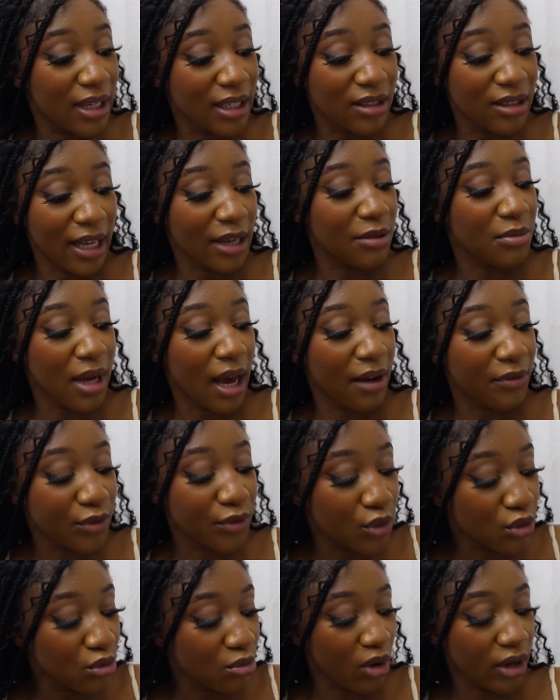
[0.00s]
live like we have
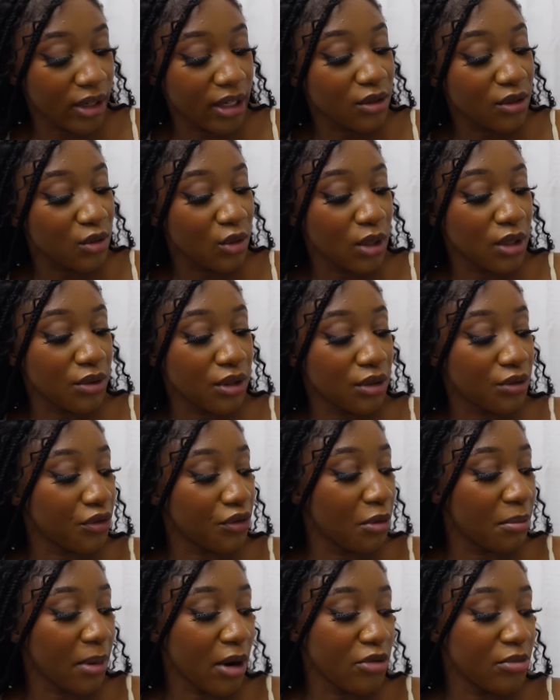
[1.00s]
two more days
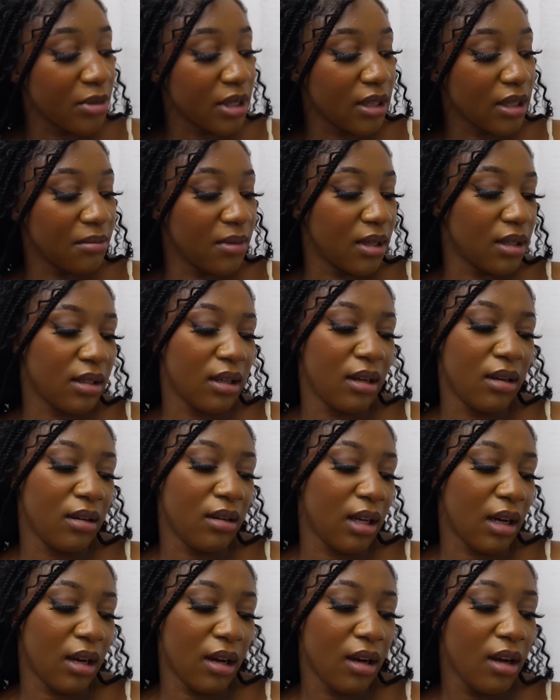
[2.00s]
2024. My room is a mess. Oh
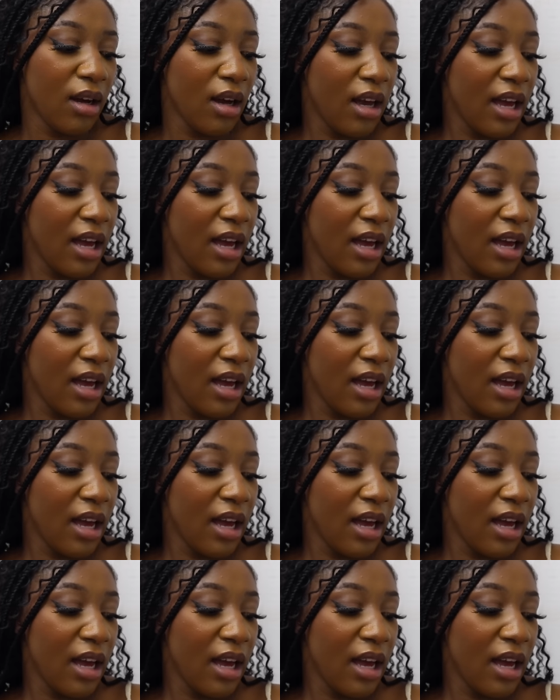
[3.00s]
no. Nah.